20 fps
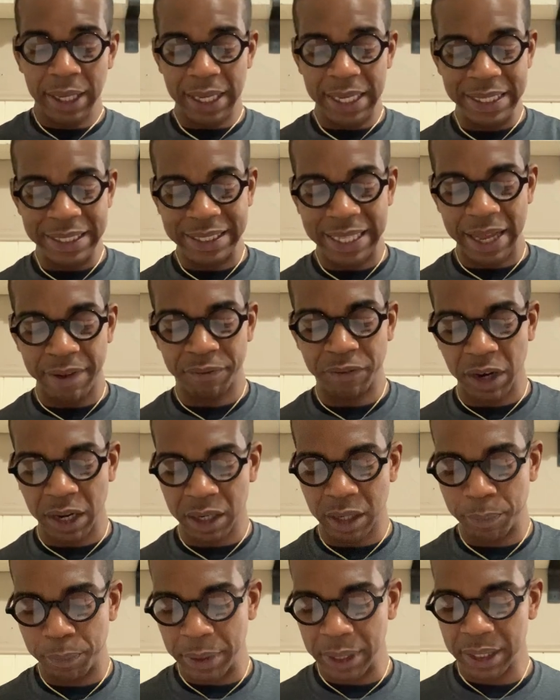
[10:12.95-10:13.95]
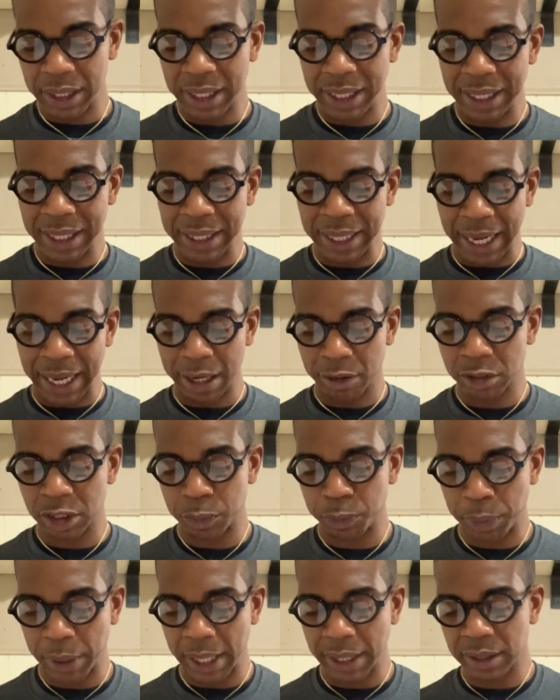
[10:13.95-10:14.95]
is that vulnerability allows
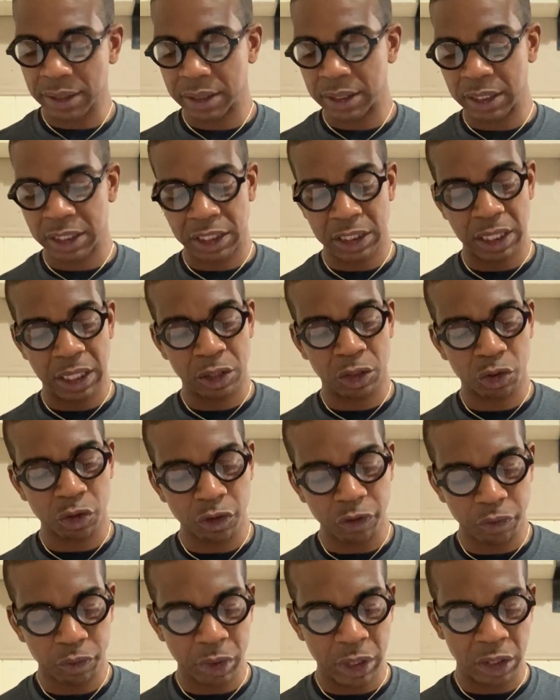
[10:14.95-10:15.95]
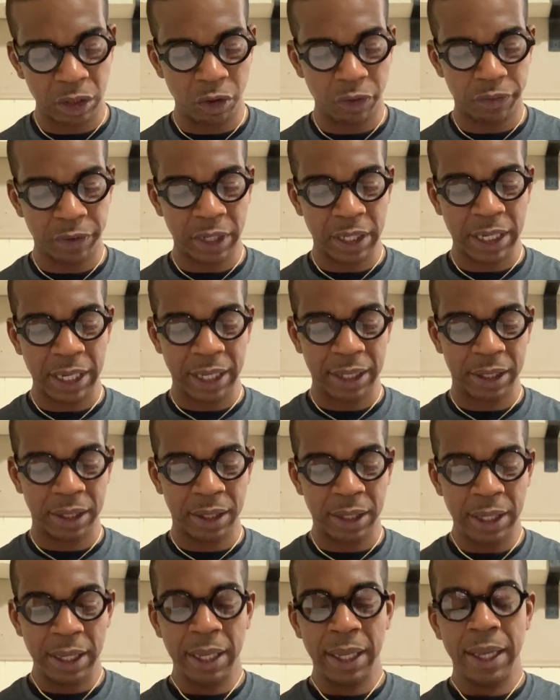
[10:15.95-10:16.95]
space to share truth with youth of
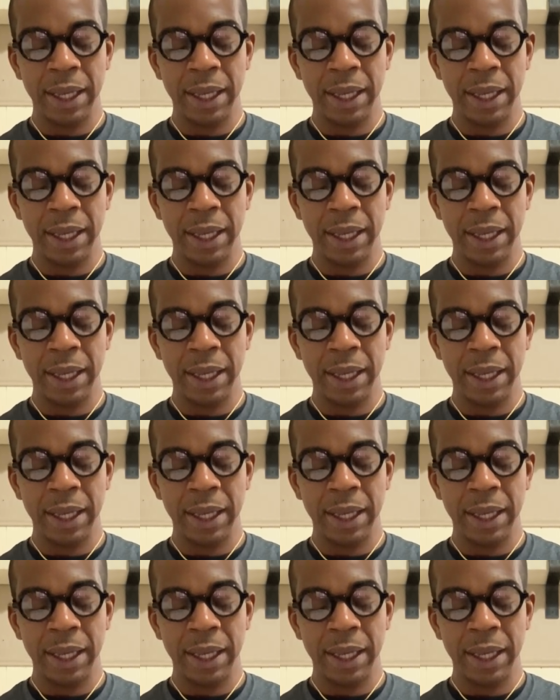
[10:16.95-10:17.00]
color